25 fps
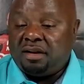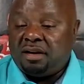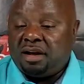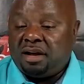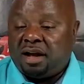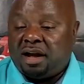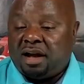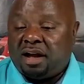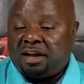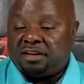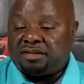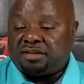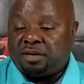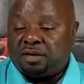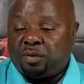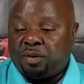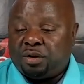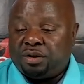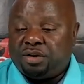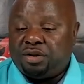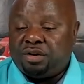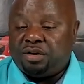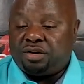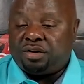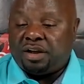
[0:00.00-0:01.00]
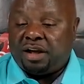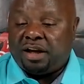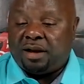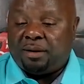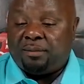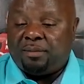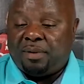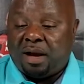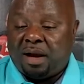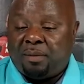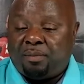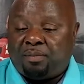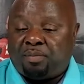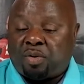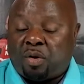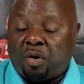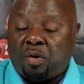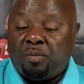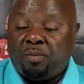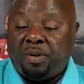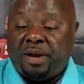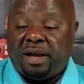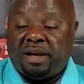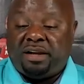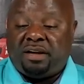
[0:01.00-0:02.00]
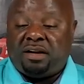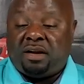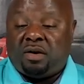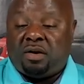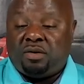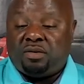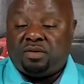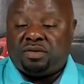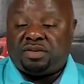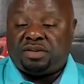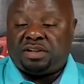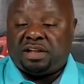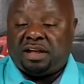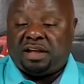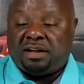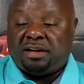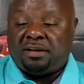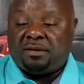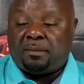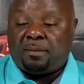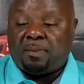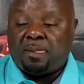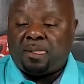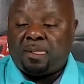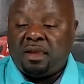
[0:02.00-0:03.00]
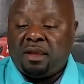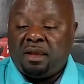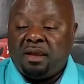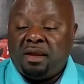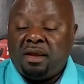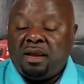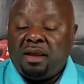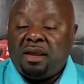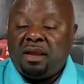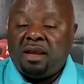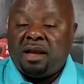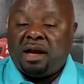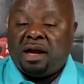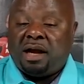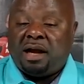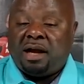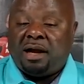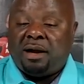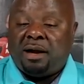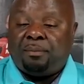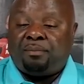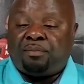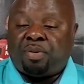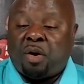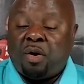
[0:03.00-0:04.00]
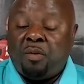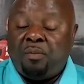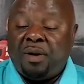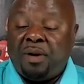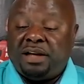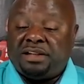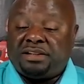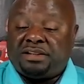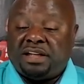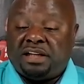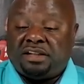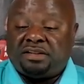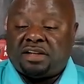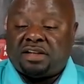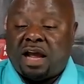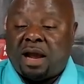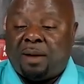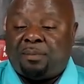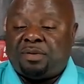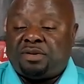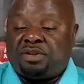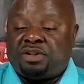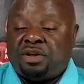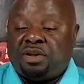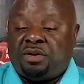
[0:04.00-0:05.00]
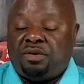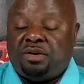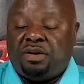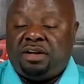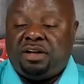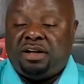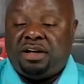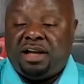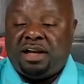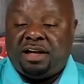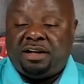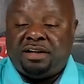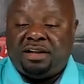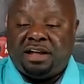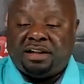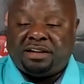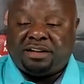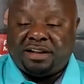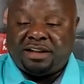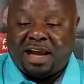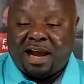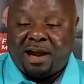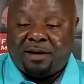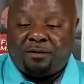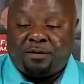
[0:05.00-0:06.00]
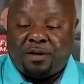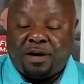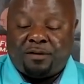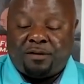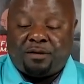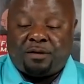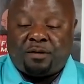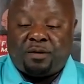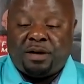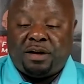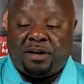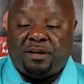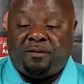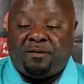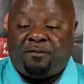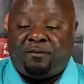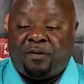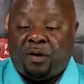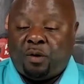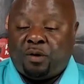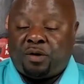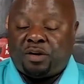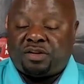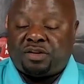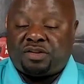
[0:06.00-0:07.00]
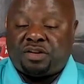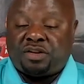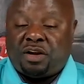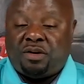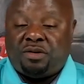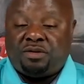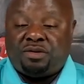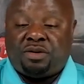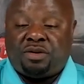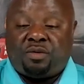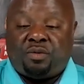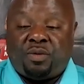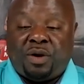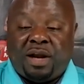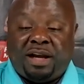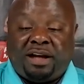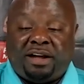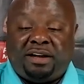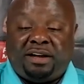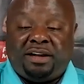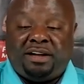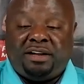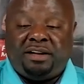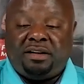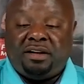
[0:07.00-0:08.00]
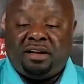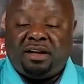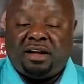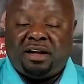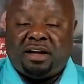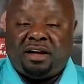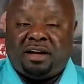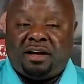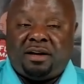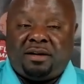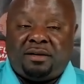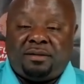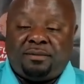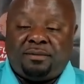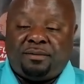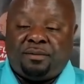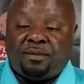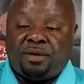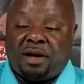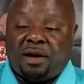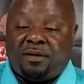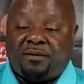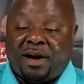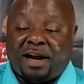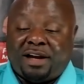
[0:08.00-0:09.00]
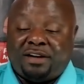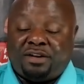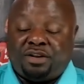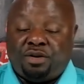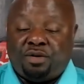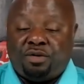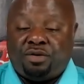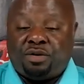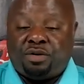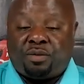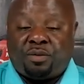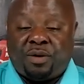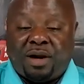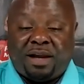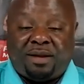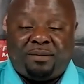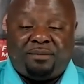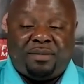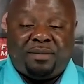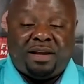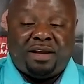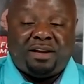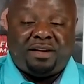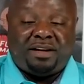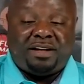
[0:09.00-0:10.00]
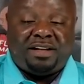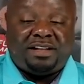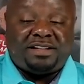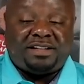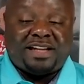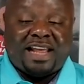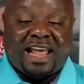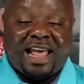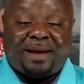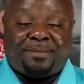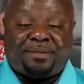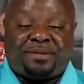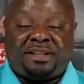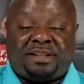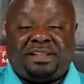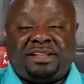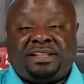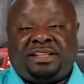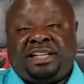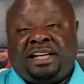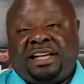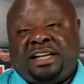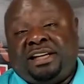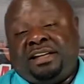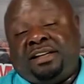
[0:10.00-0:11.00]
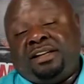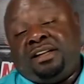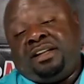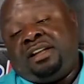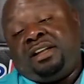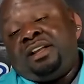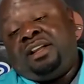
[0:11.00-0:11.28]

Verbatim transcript: Uh, so, what do you think about probate wholesaling? Uh, probate, there's opportunity there. Nothing I've ever really focused on directly. Uh, whenever I do direct mail and it's absentee,